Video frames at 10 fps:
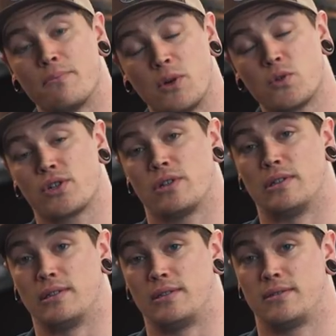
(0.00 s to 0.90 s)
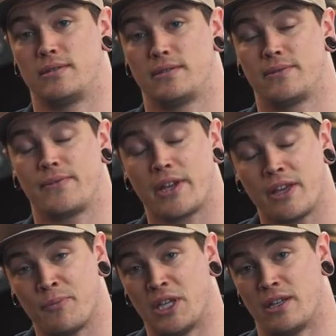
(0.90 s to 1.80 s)
Got emotional.
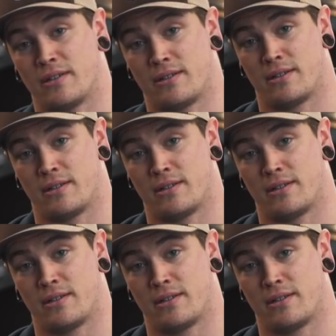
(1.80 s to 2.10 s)
Forgive me.